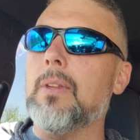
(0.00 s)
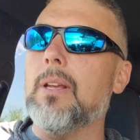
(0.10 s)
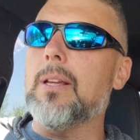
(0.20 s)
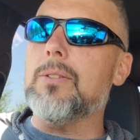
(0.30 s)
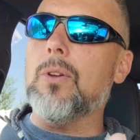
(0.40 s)

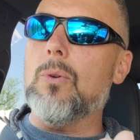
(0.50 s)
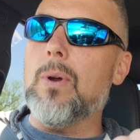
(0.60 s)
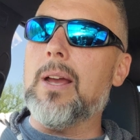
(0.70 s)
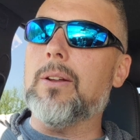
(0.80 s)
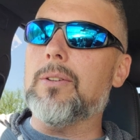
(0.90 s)
And so the
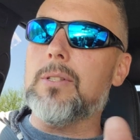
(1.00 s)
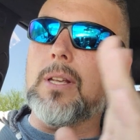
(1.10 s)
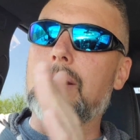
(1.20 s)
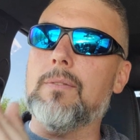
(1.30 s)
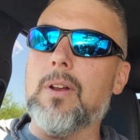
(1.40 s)
way I
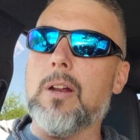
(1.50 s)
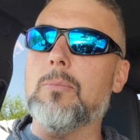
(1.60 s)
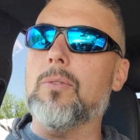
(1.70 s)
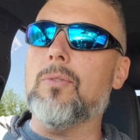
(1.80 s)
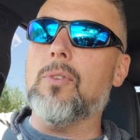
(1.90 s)
understand a
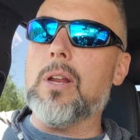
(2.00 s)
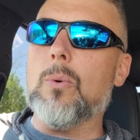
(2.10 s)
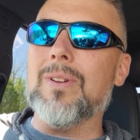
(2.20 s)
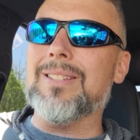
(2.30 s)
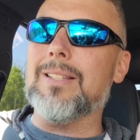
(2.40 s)
variable
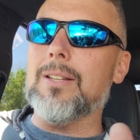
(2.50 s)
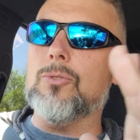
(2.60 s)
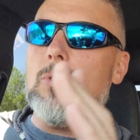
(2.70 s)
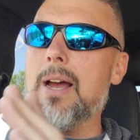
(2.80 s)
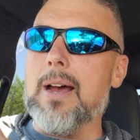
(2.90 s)
frequency
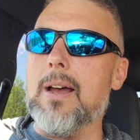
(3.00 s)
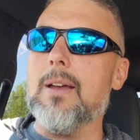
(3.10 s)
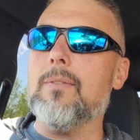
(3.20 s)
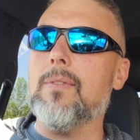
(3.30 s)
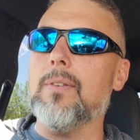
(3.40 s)
drive